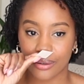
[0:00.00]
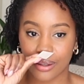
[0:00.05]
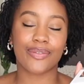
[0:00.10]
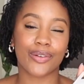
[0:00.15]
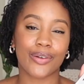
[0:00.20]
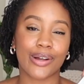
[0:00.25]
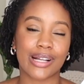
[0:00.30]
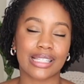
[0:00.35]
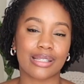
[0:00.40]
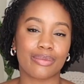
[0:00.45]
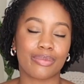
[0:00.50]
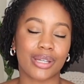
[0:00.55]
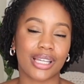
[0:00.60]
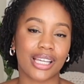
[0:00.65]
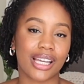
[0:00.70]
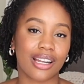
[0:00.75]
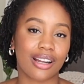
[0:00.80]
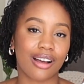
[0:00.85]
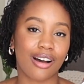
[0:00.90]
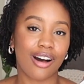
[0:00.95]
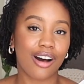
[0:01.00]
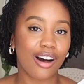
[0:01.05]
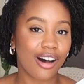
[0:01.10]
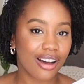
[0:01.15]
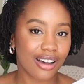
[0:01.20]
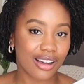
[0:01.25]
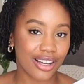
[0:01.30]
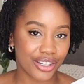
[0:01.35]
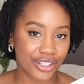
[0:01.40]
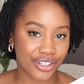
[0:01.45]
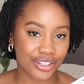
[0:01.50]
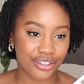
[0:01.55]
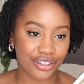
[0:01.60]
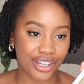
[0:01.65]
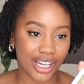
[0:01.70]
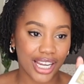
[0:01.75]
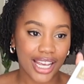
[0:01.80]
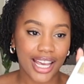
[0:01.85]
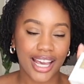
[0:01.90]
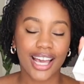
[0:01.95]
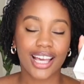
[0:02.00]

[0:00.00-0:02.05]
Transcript: If you're going to be in a hot country,